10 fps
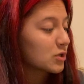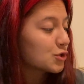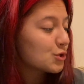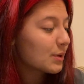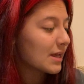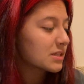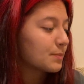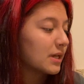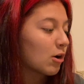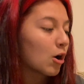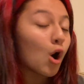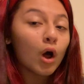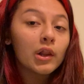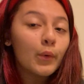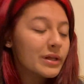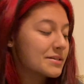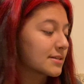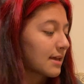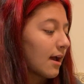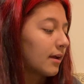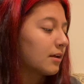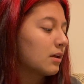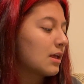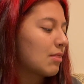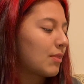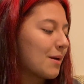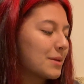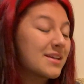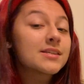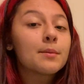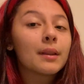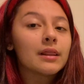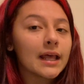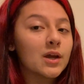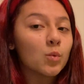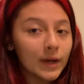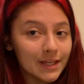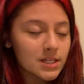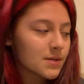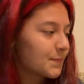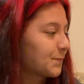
Toucan's beak are hollow inside. That makes them lightweight.